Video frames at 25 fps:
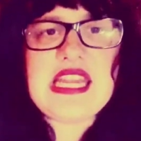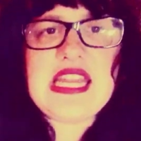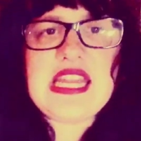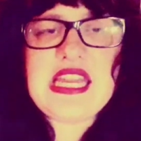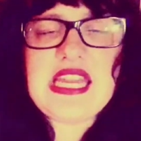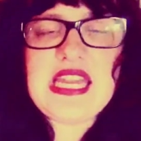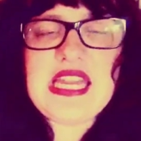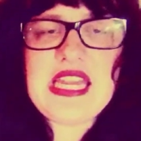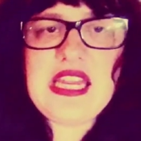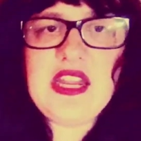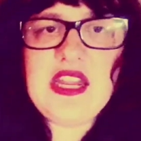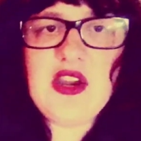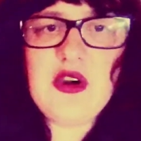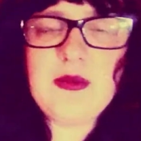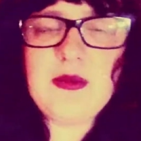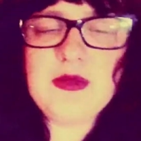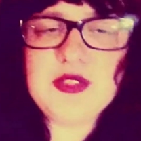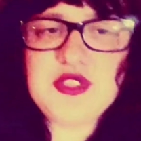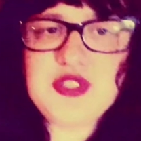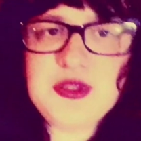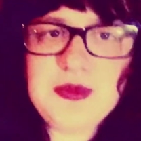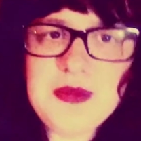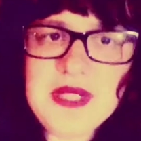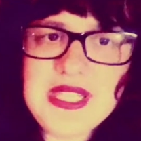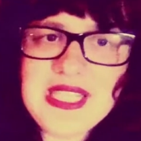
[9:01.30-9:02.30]
he
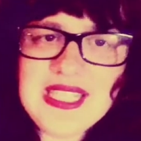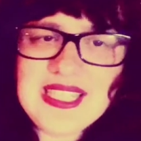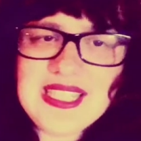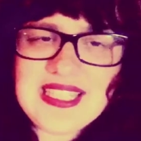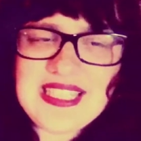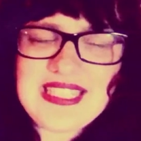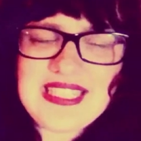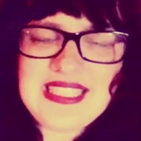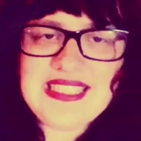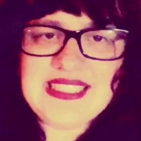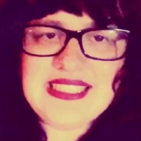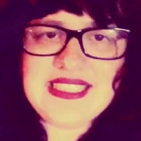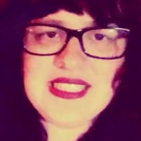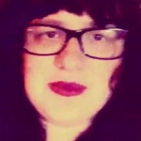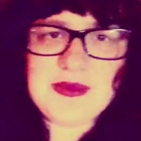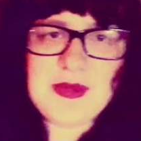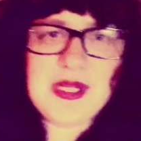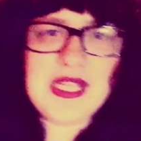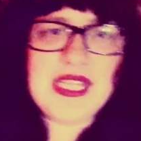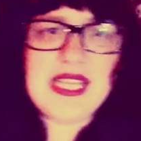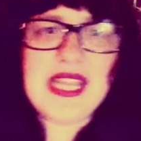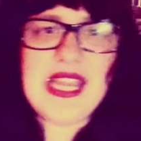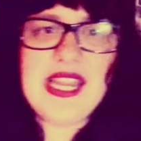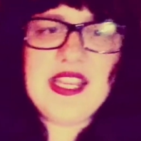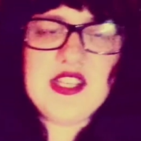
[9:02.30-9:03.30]
almost immediately needs his
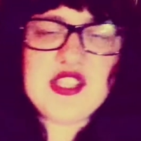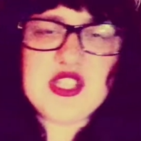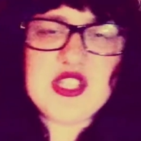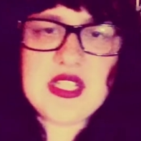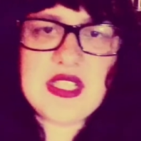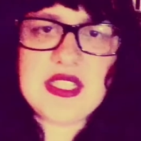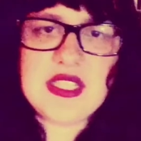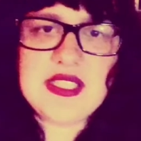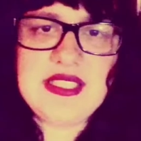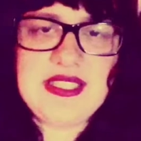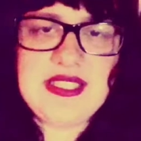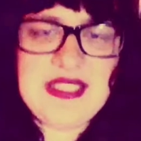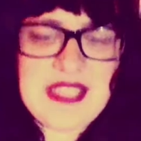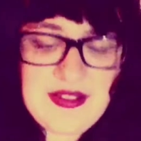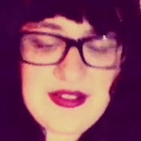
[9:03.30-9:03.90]
medication because he's